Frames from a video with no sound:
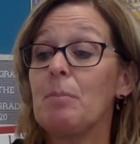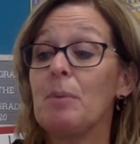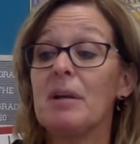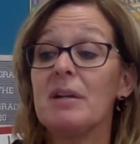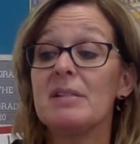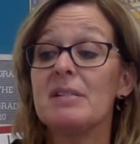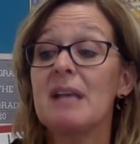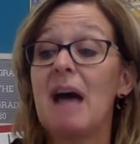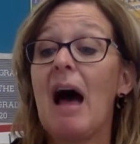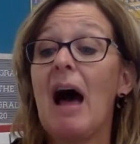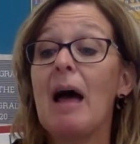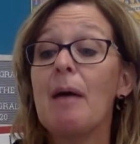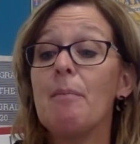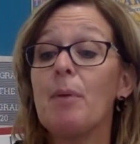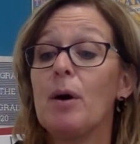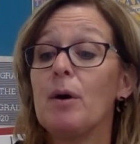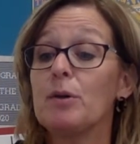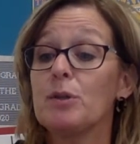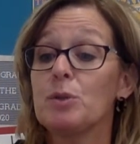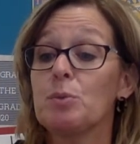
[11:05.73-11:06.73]
but his
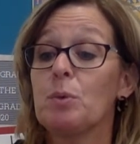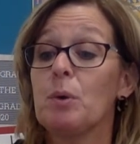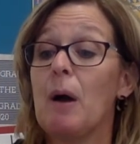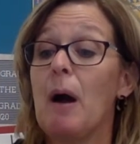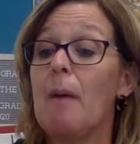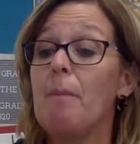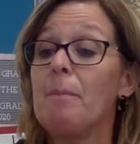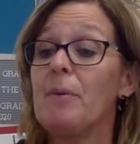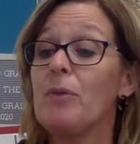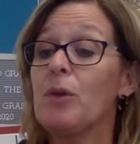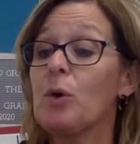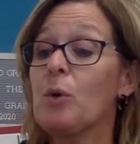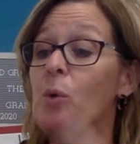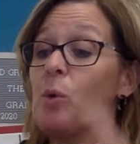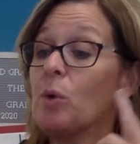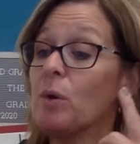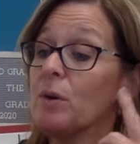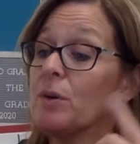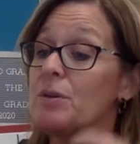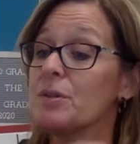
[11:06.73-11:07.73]
eyeballs were up in the
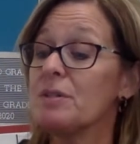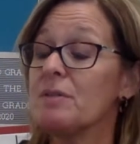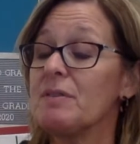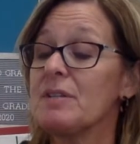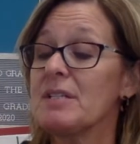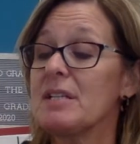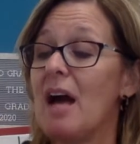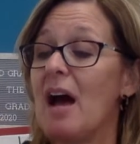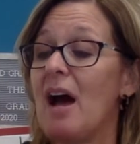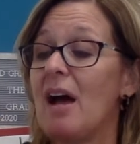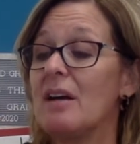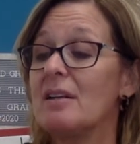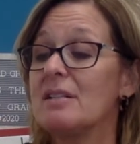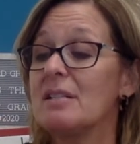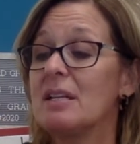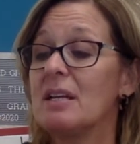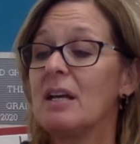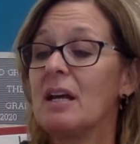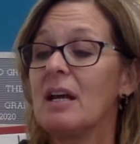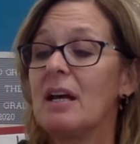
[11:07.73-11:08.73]
corners of his eyes.